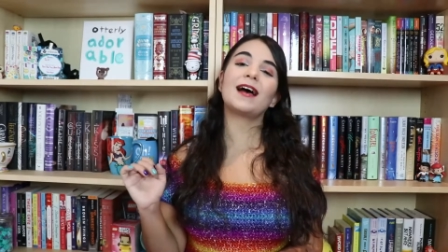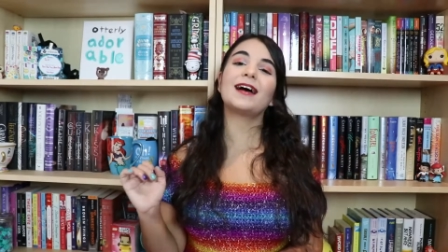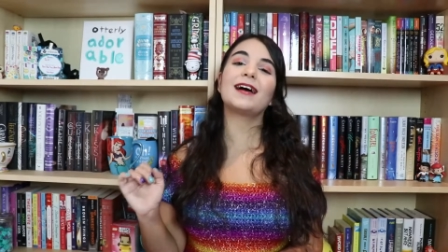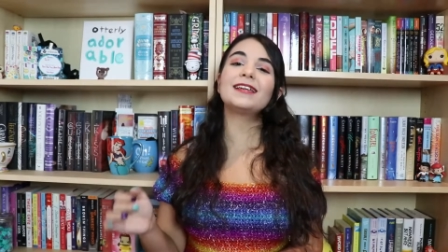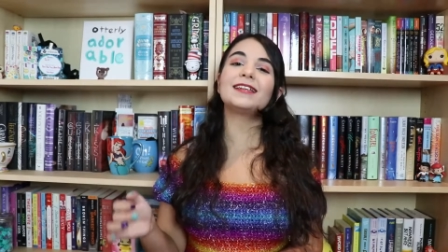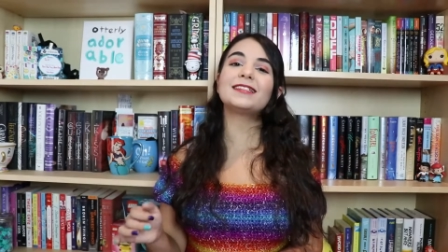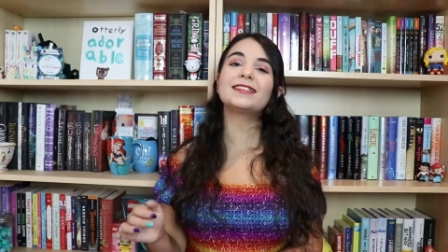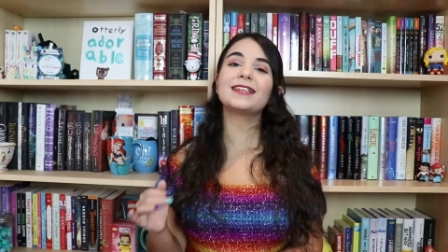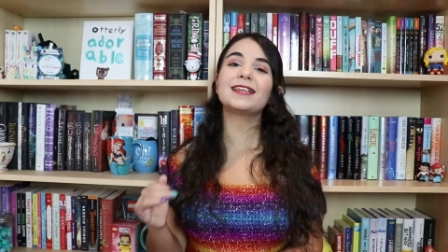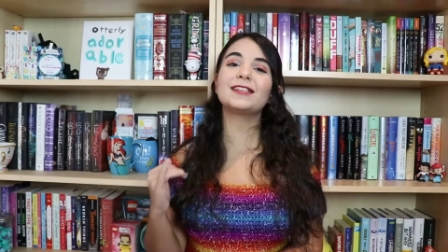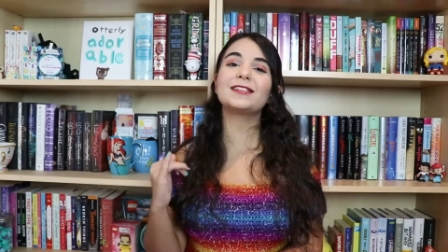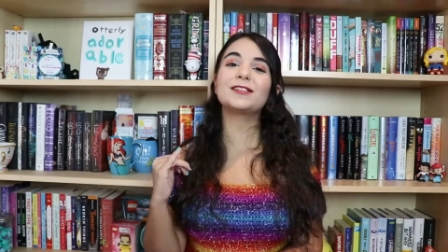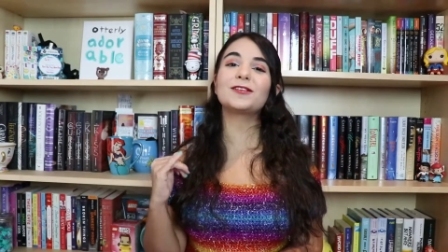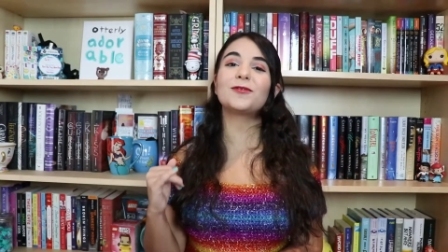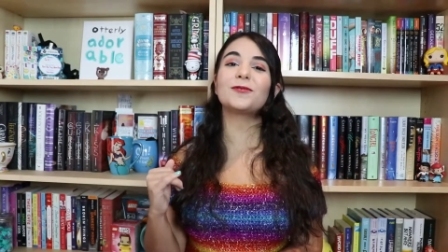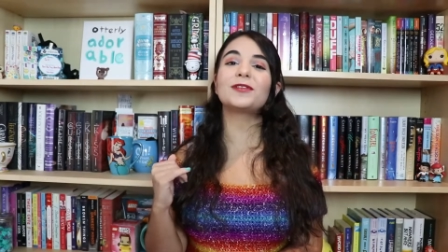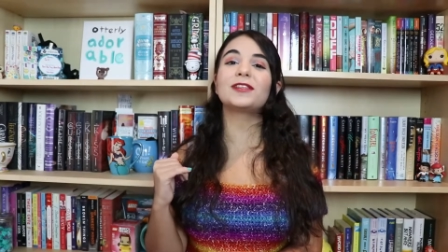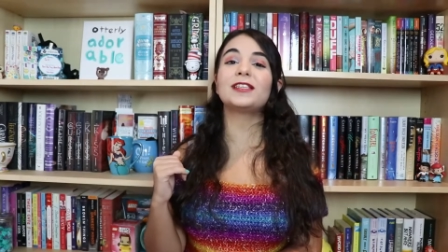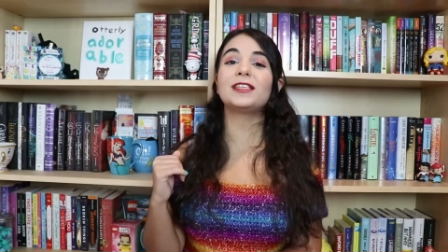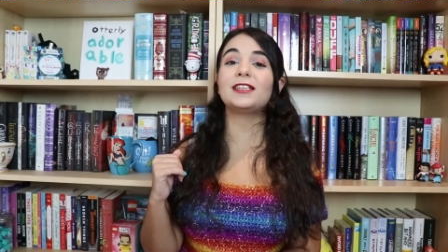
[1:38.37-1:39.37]
I decided to
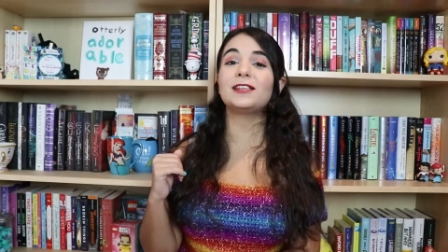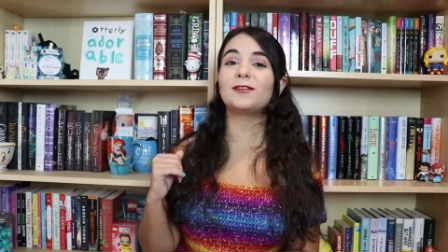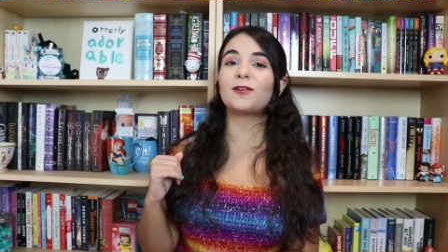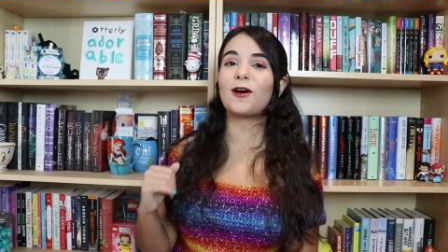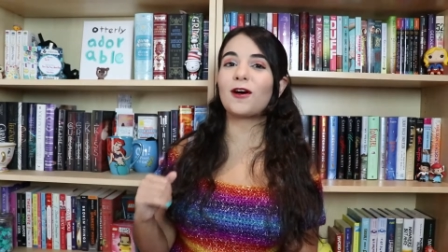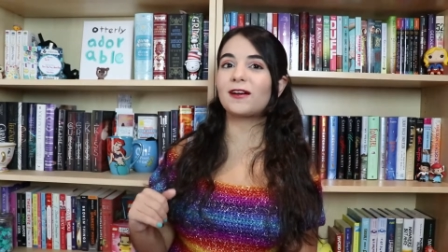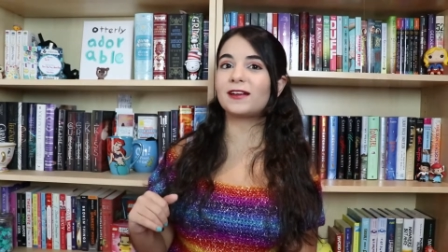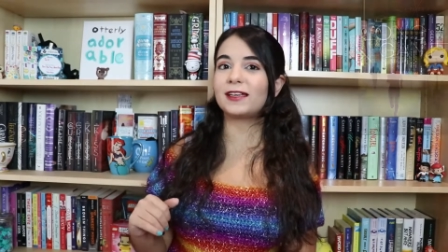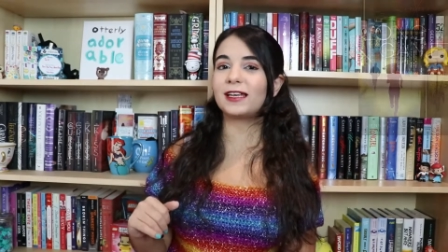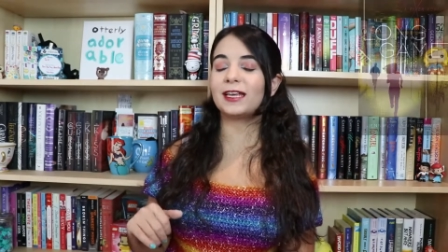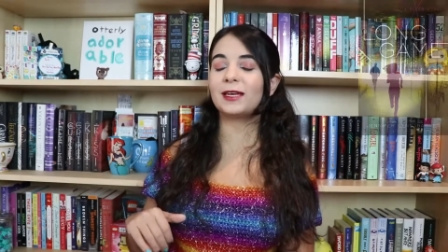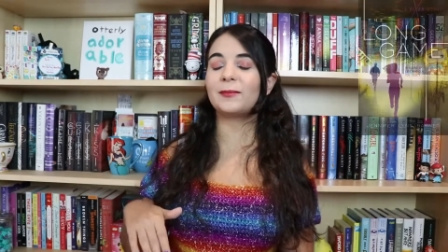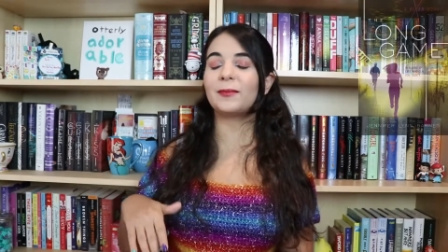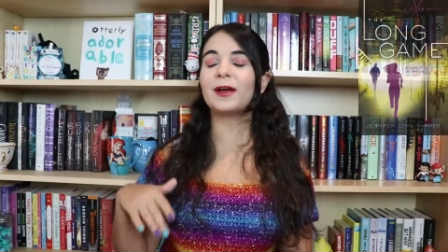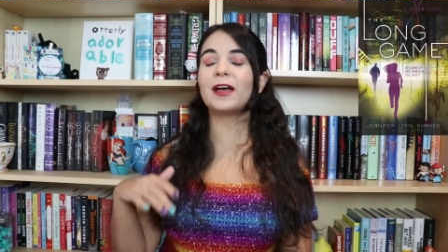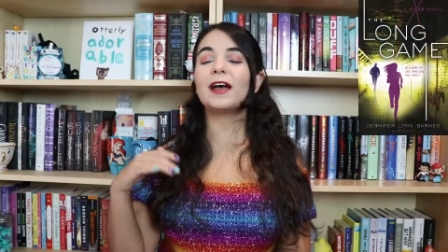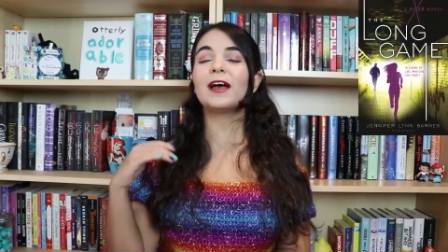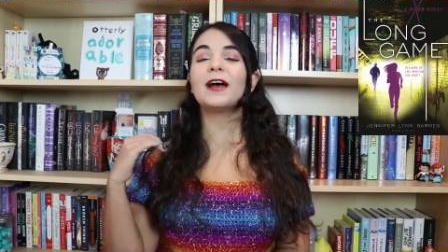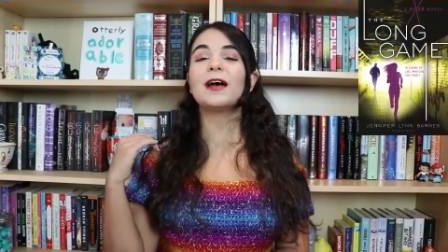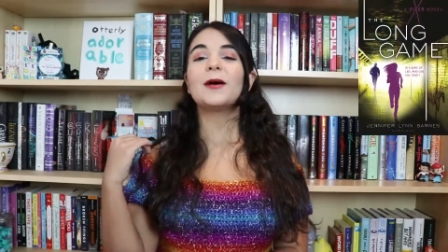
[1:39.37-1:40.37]
go with The Long Game
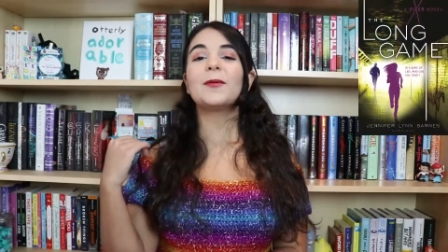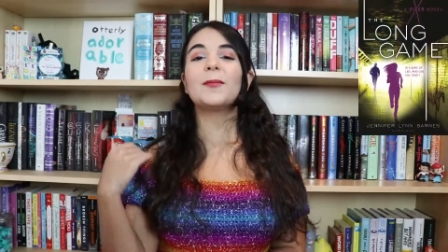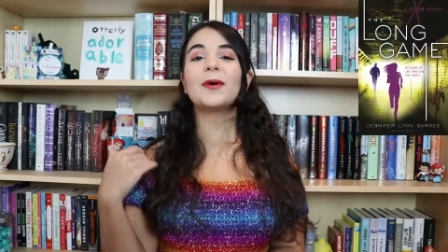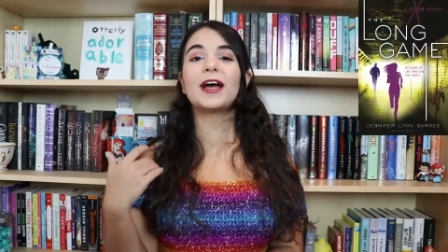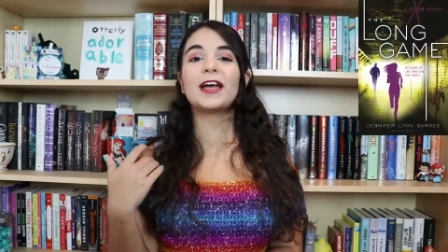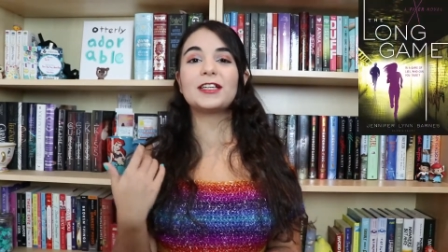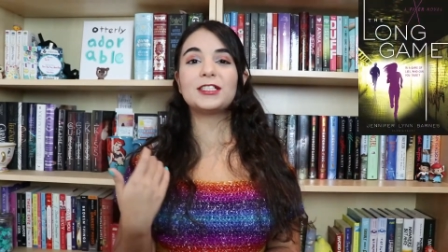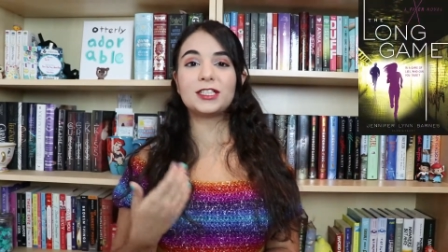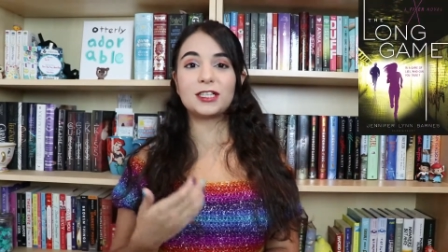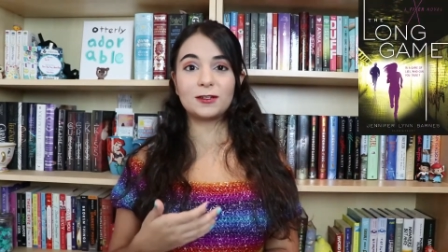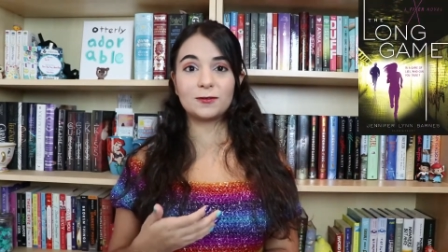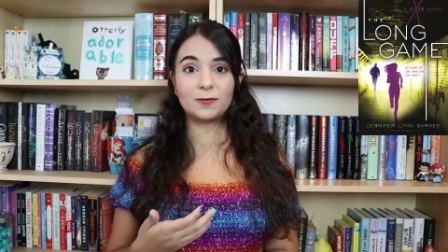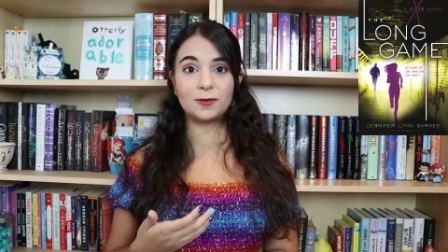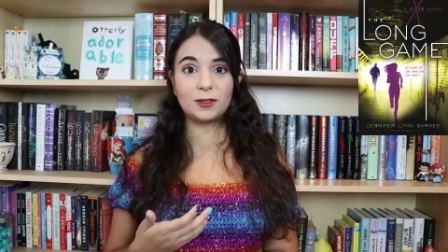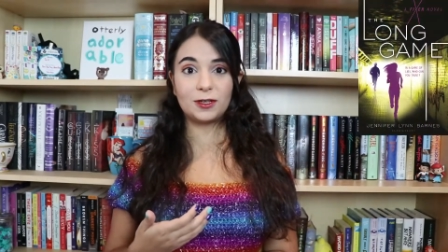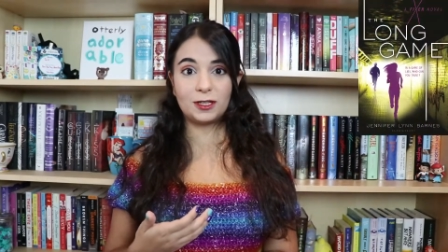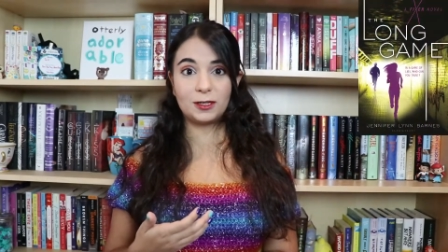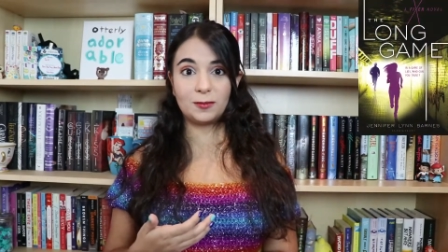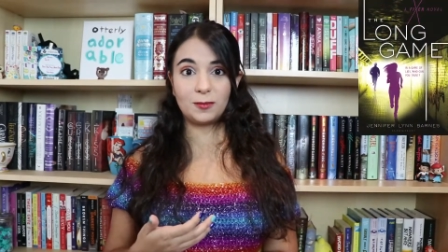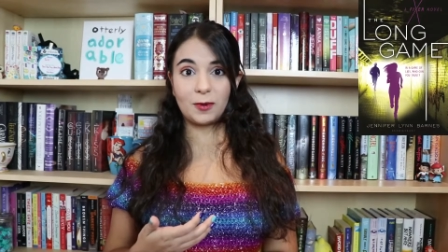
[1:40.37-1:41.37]
by Jennifer
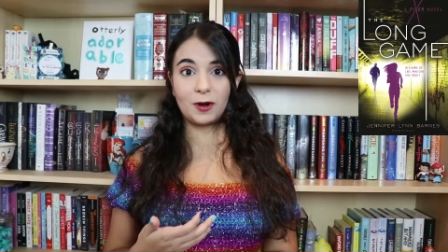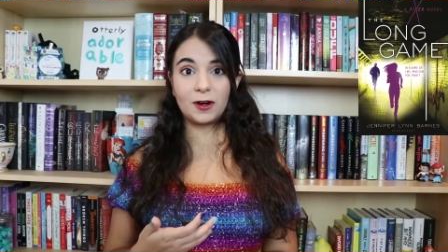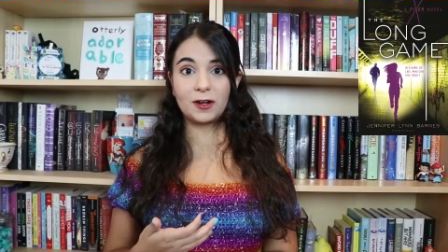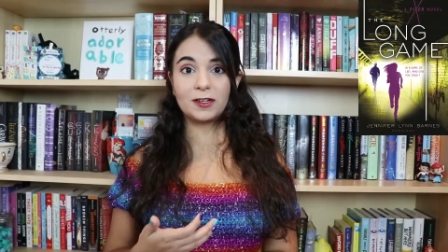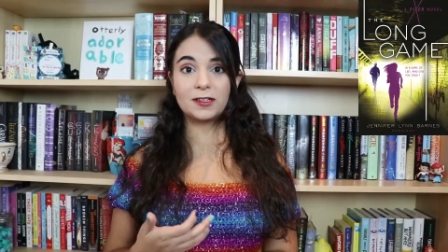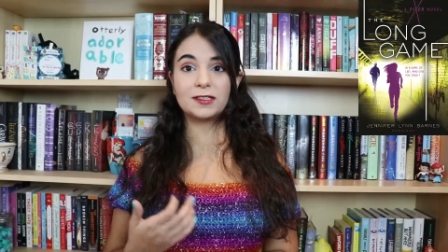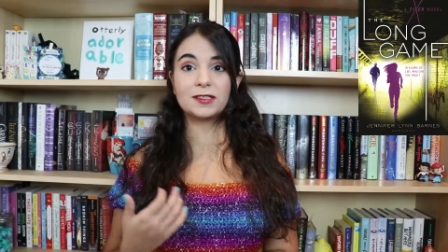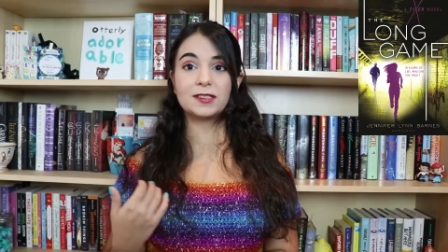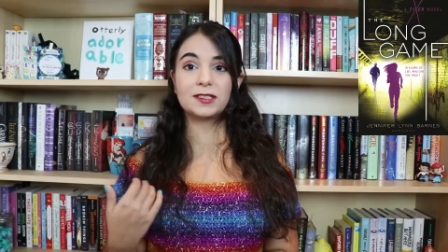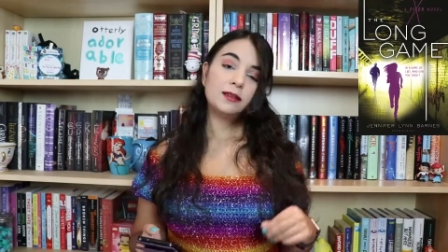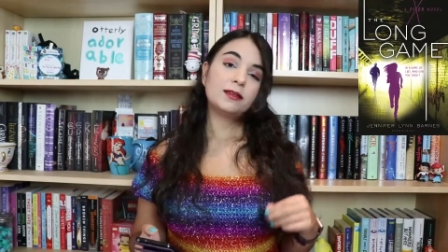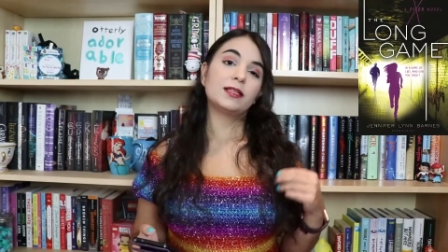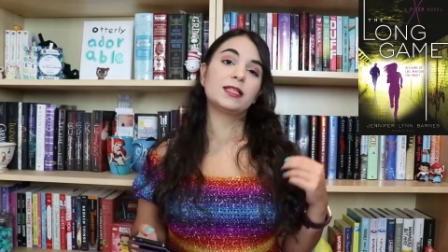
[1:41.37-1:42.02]
Lynn Barnes.